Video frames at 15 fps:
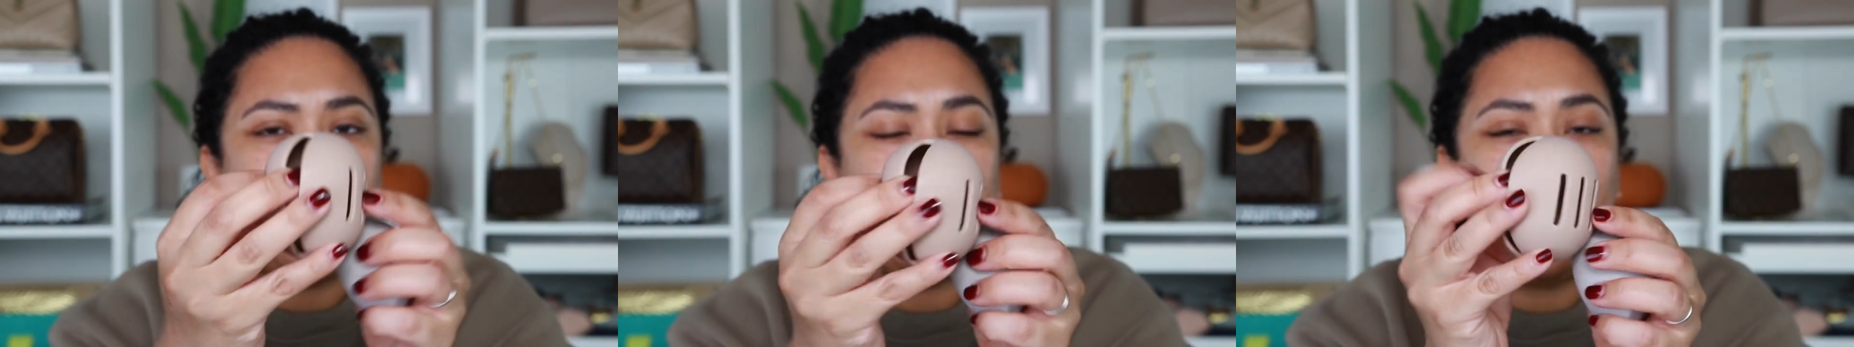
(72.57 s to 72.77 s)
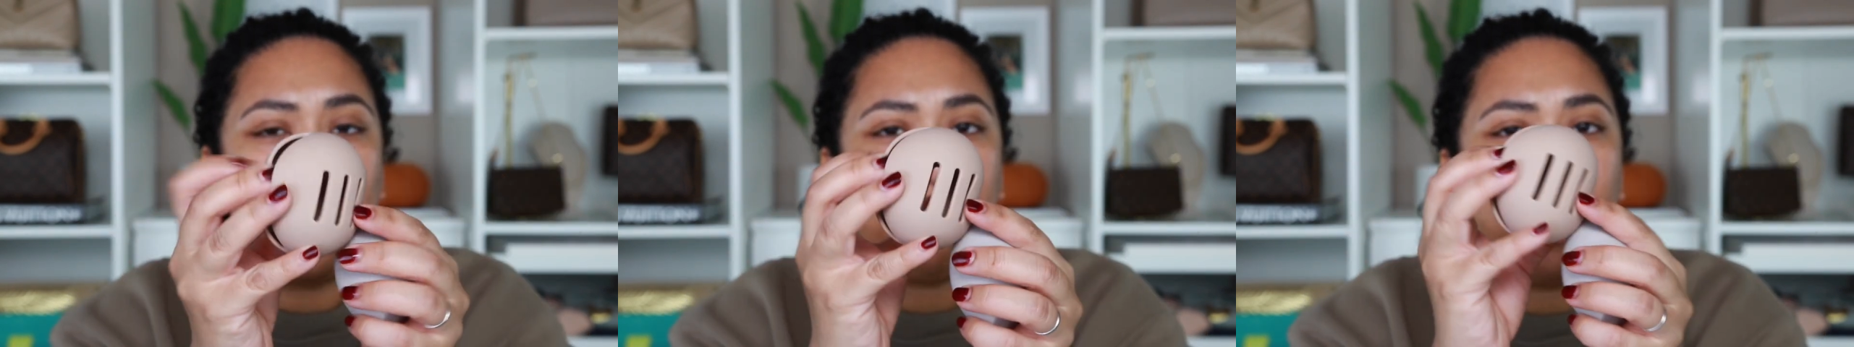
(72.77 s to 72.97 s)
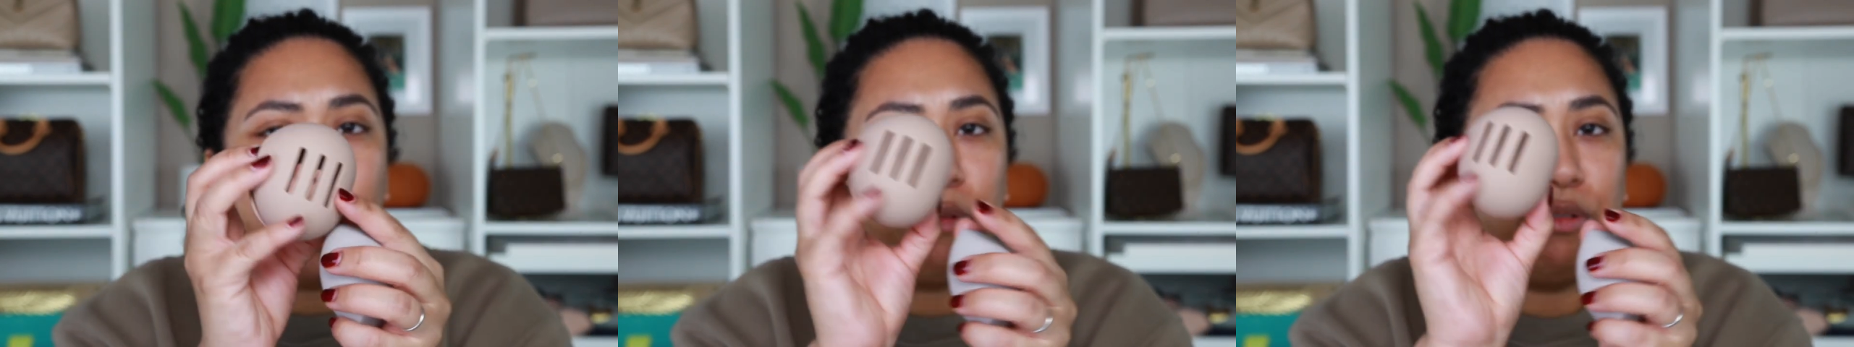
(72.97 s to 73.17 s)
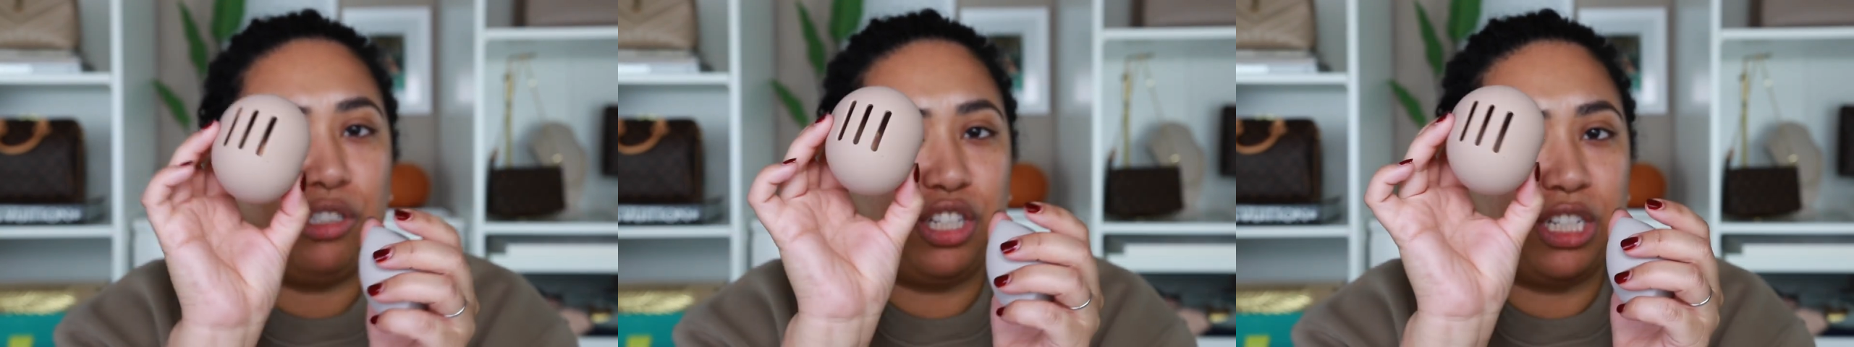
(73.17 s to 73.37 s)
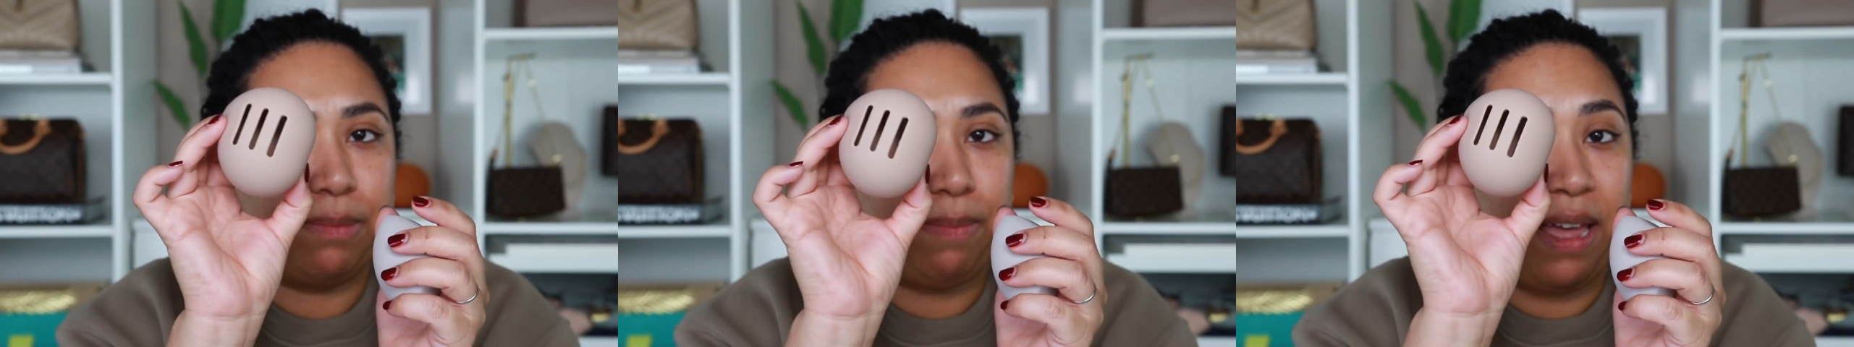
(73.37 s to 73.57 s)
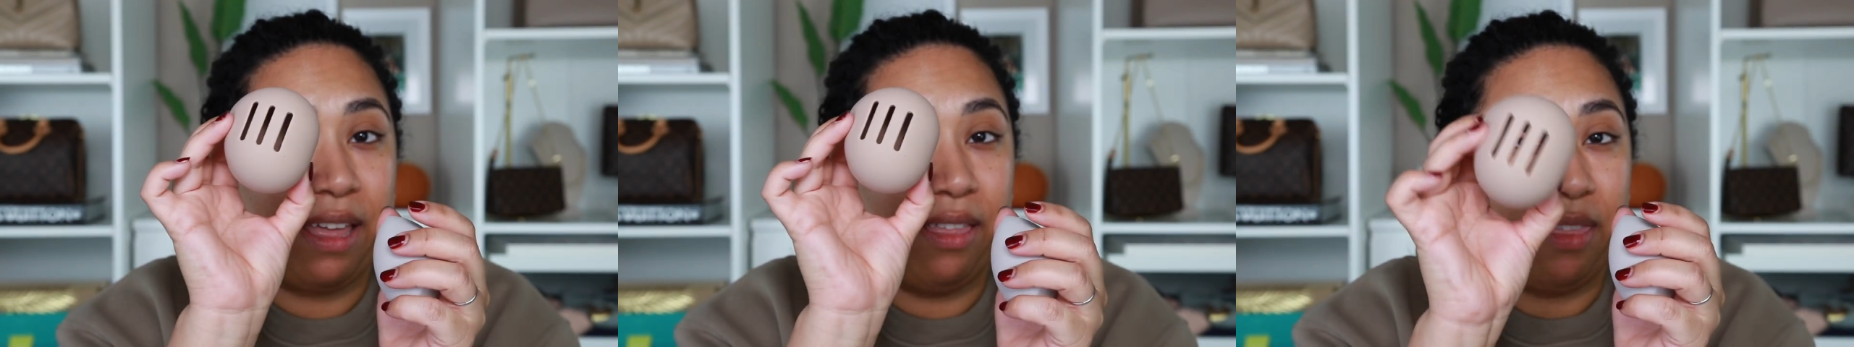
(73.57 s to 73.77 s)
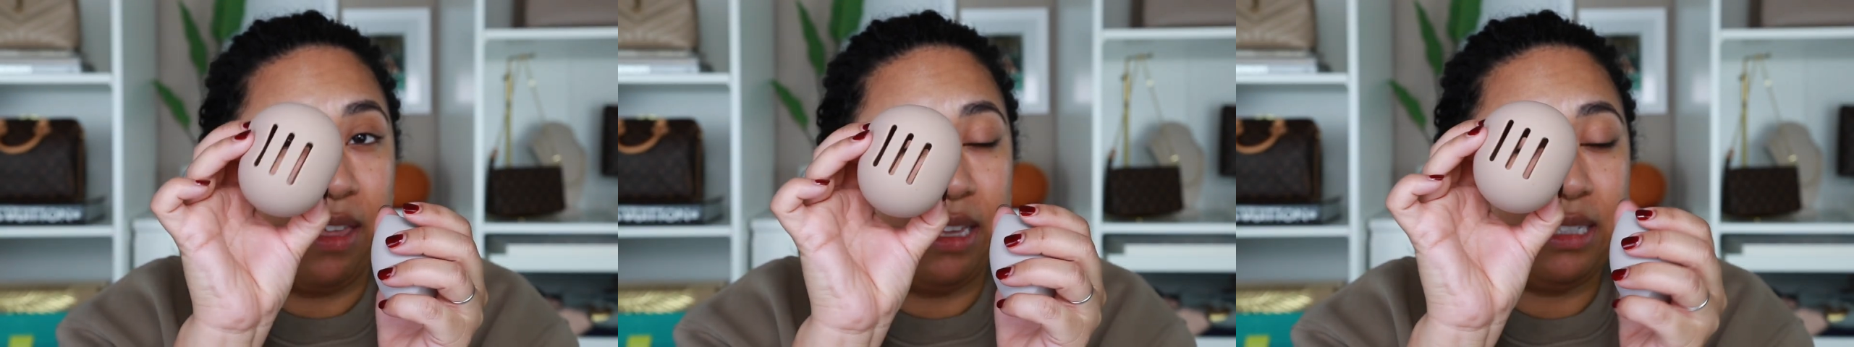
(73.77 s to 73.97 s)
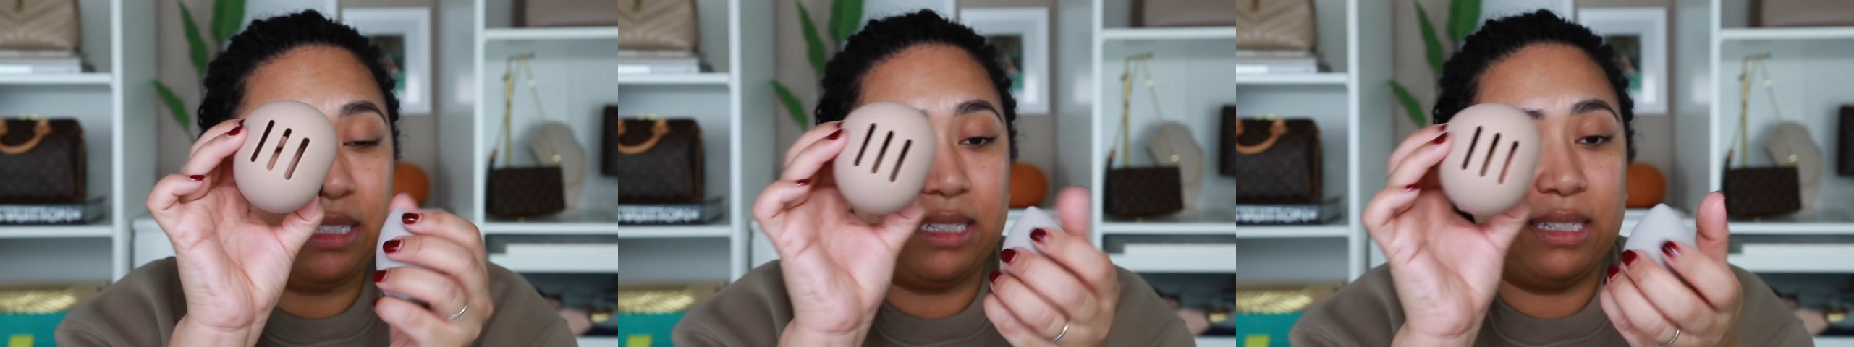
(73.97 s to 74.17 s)
And I thought I was just buying
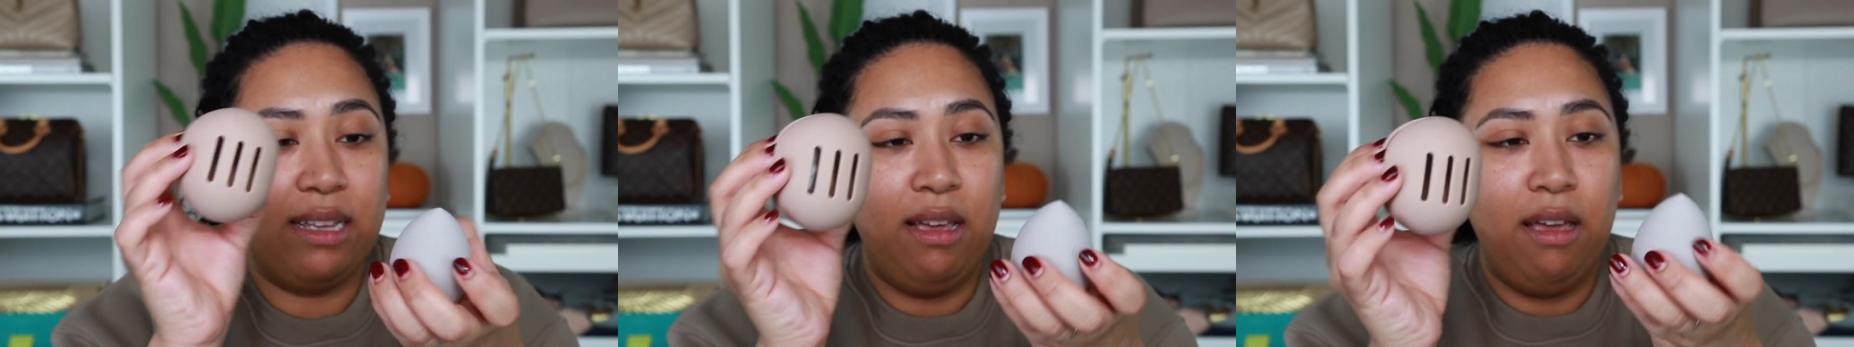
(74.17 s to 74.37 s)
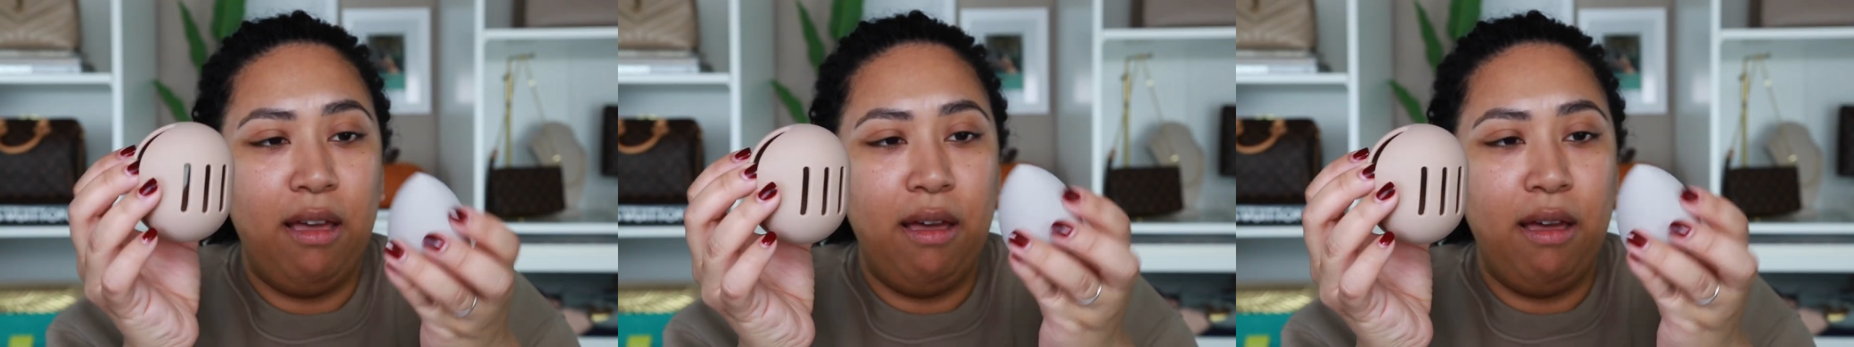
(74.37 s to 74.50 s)
this,